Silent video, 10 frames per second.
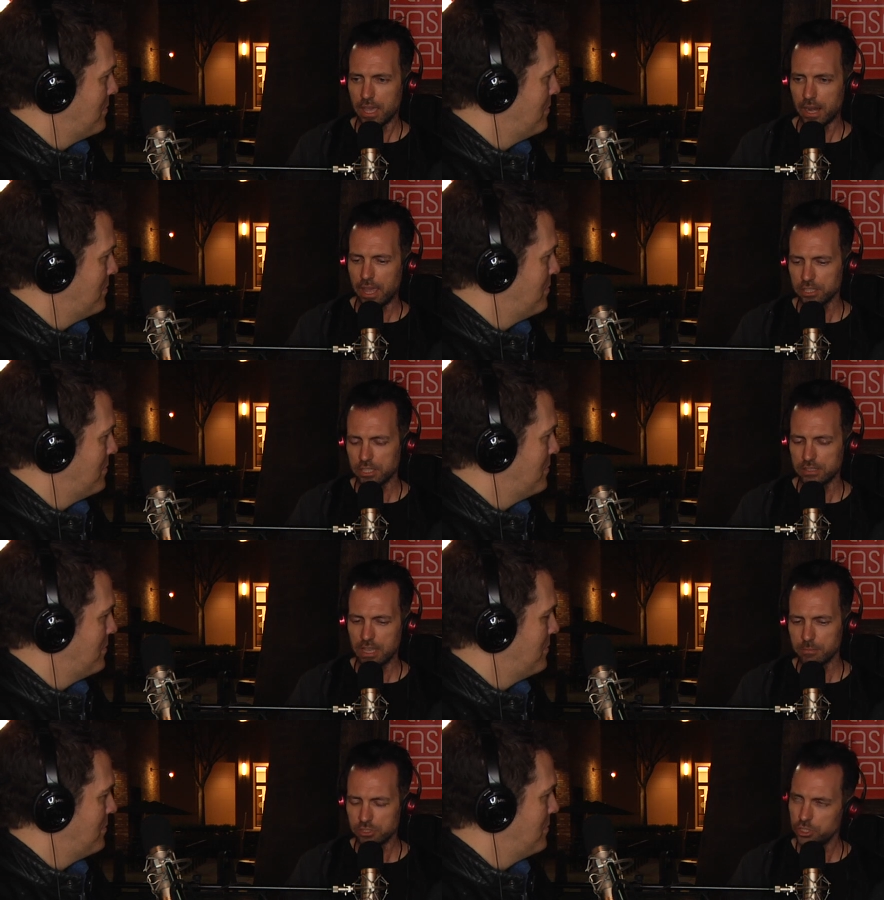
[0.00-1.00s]
Speaker 1: And I, his
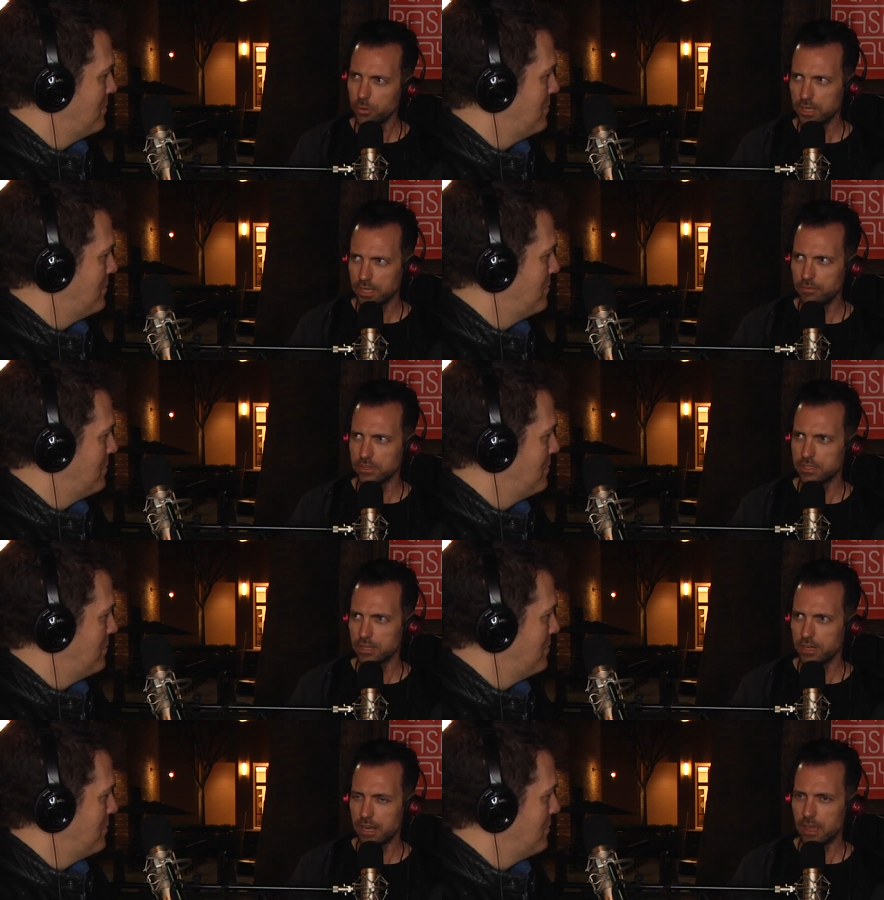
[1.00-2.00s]
name is Joey
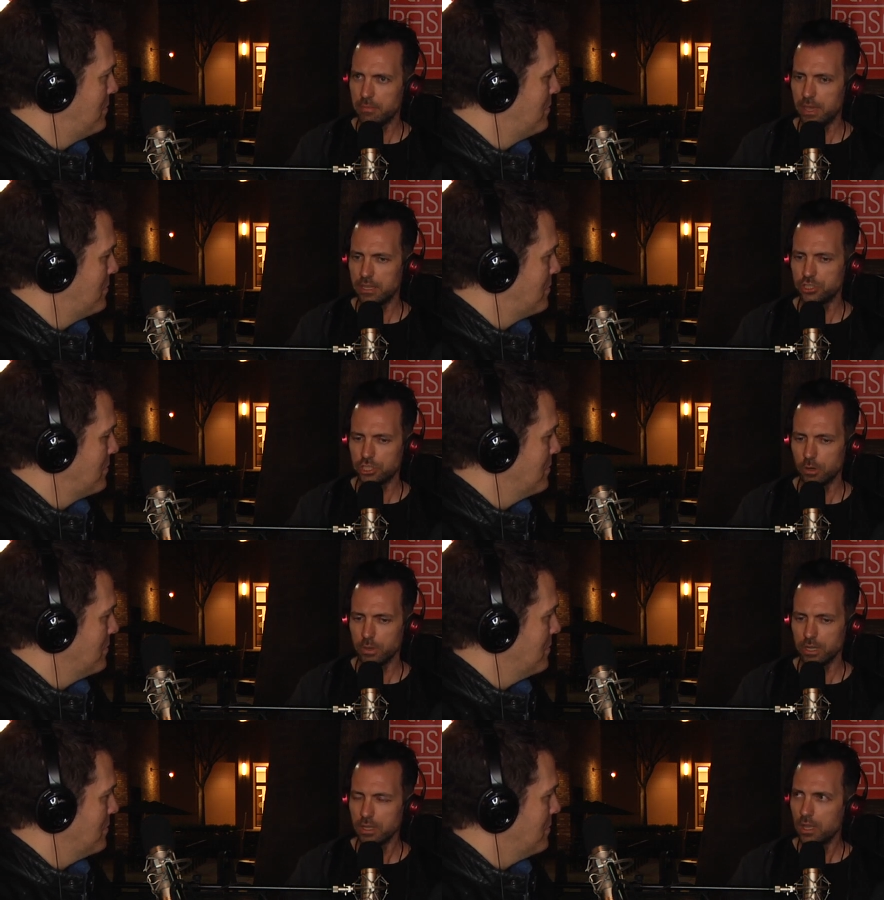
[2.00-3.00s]
Covington, and I met
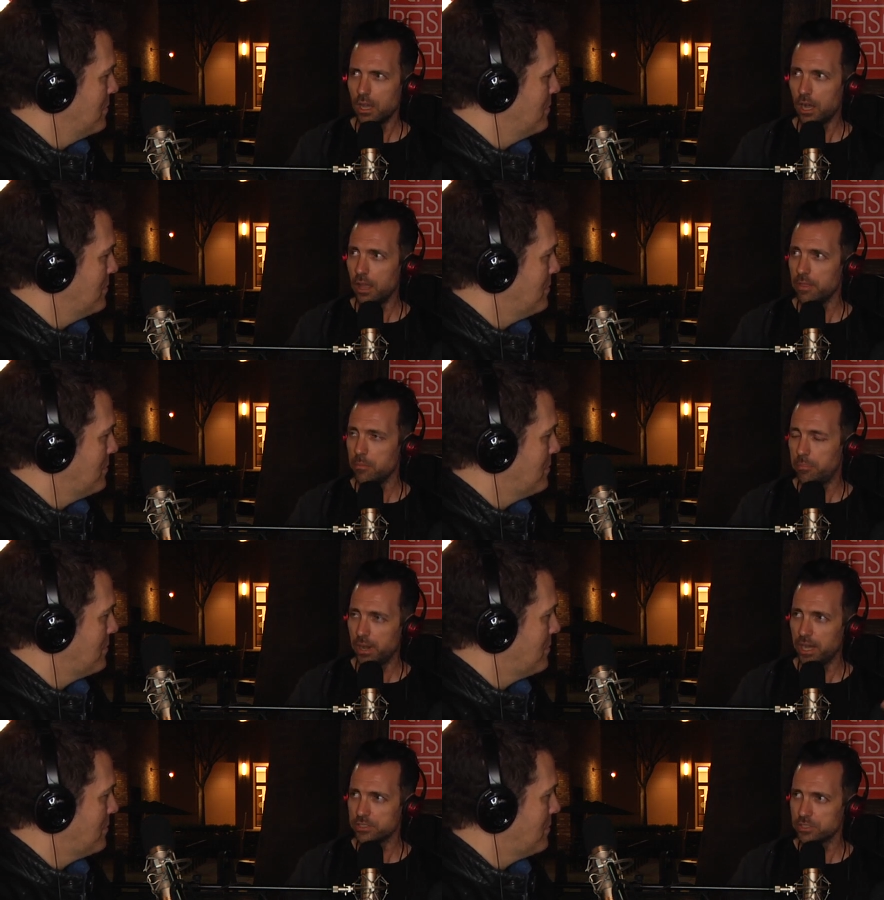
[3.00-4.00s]
Joey on the
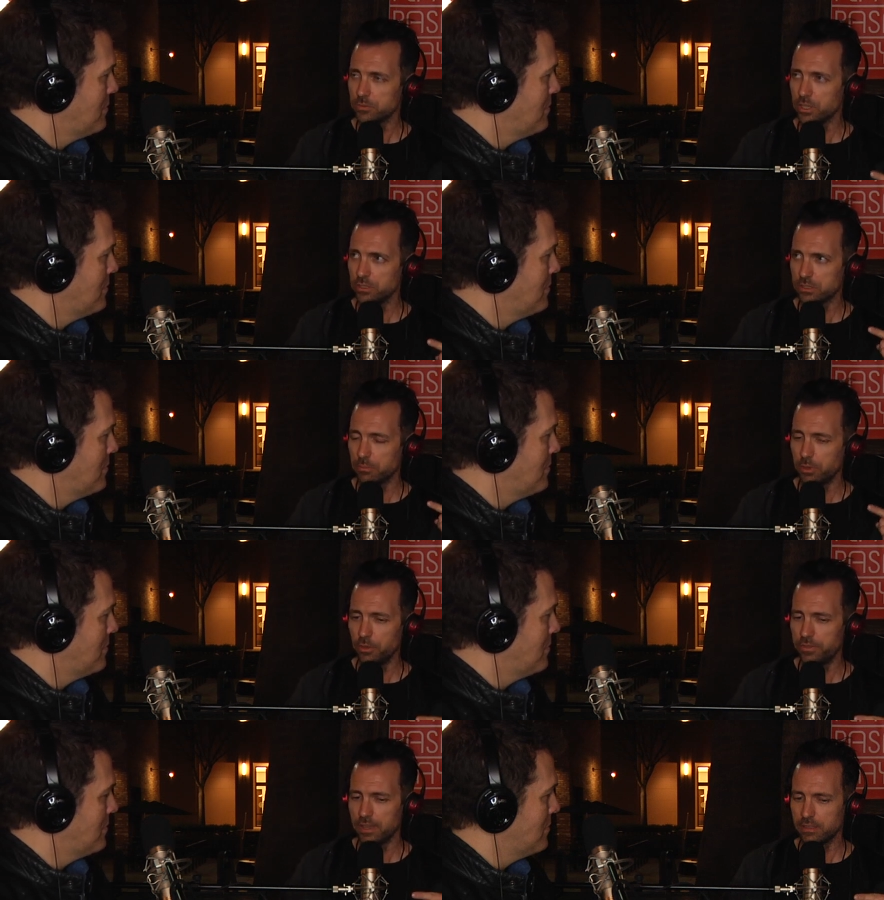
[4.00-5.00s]
bus. We used to
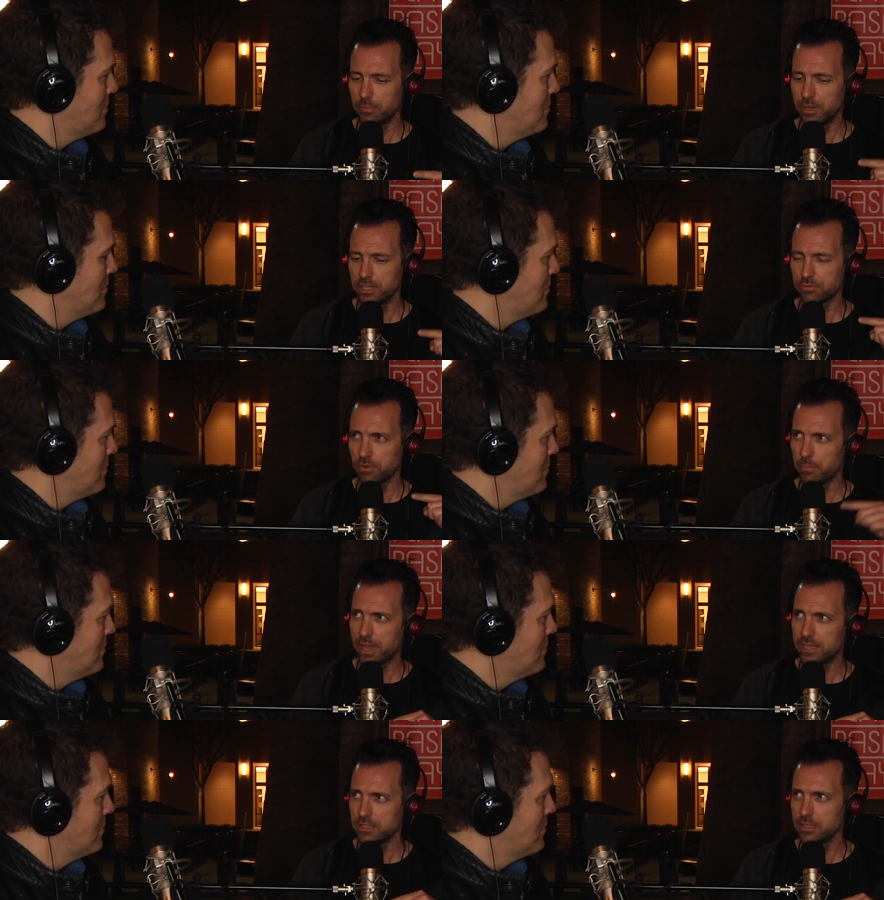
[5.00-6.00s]
both take the bus from
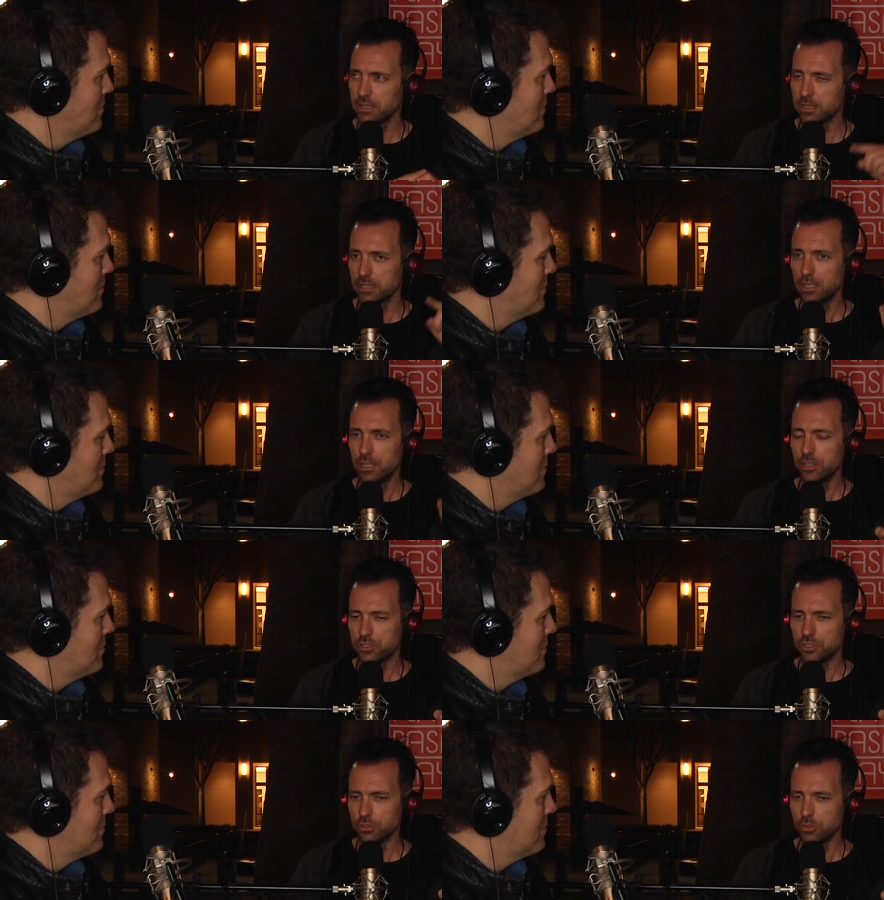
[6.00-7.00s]
Pasadena
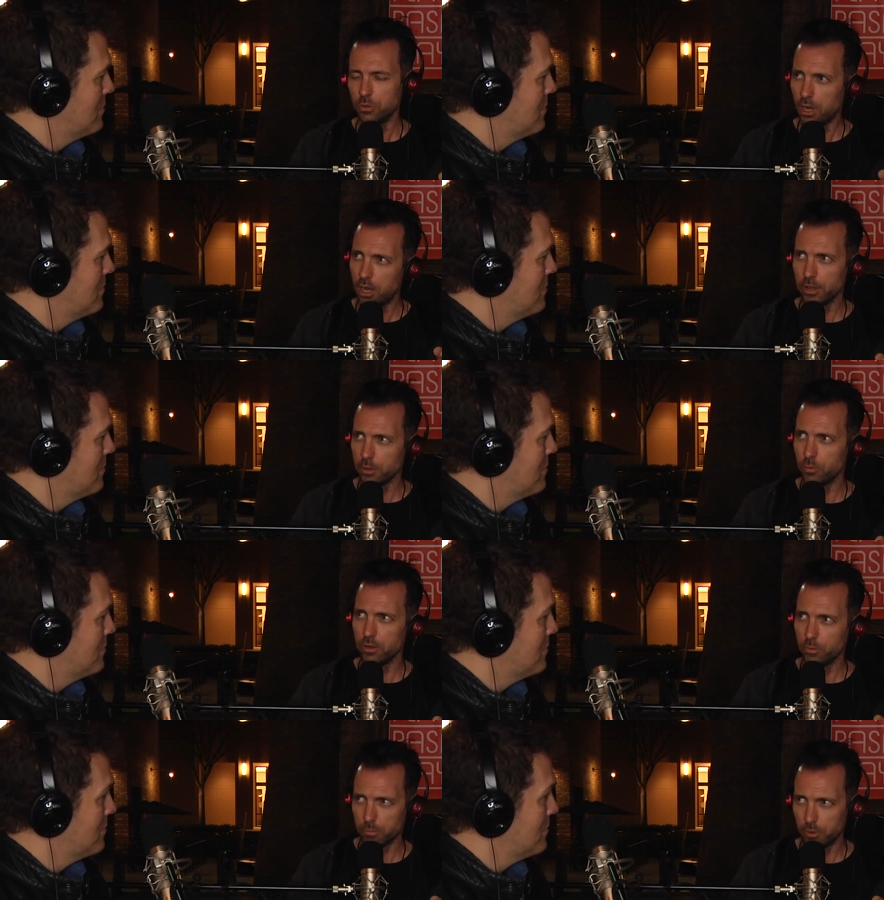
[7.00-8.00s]
to
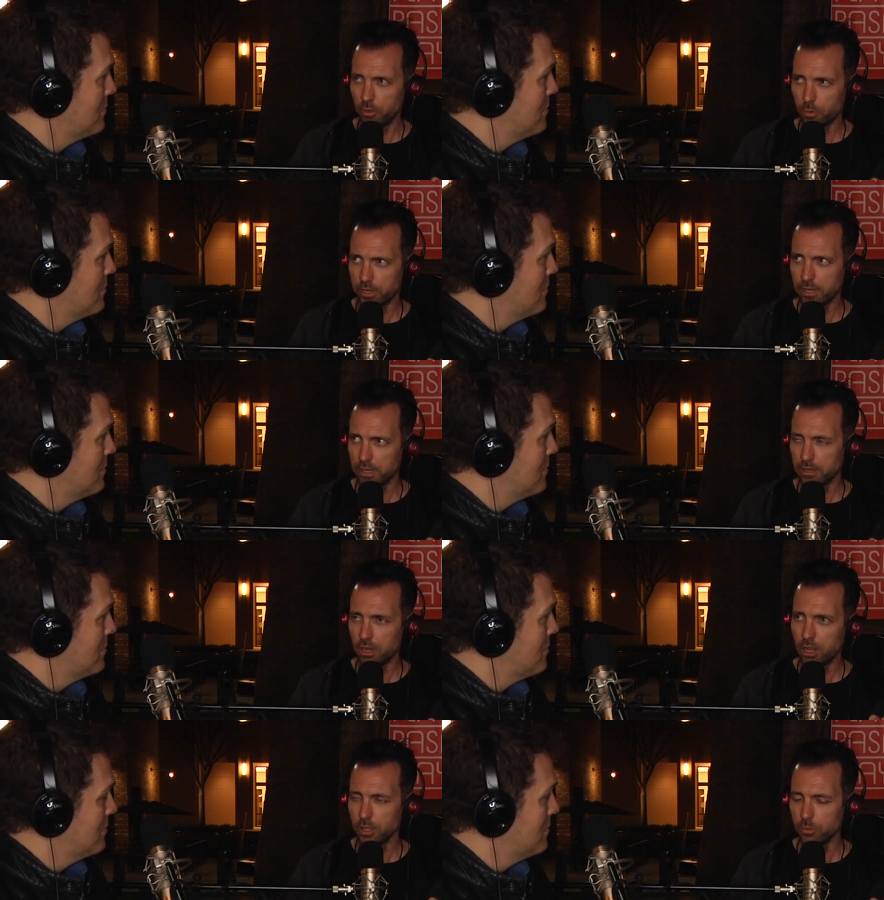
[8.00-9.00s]
Hollywood. We were both working in
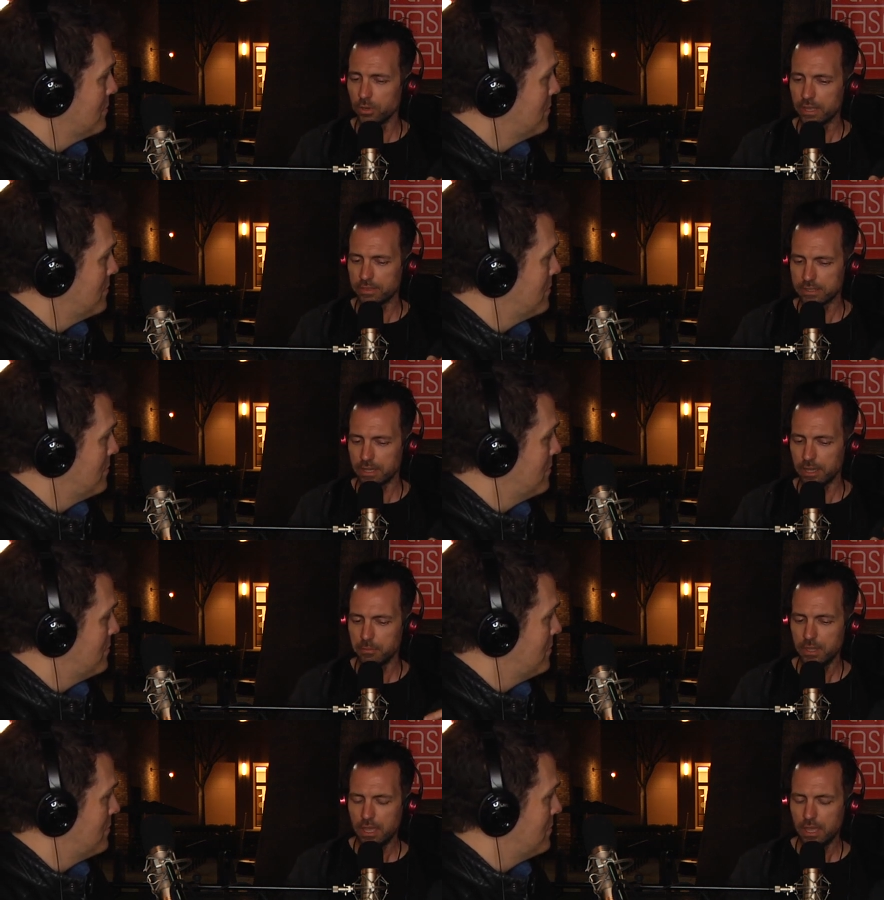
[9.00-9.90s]
Hollywood at the time,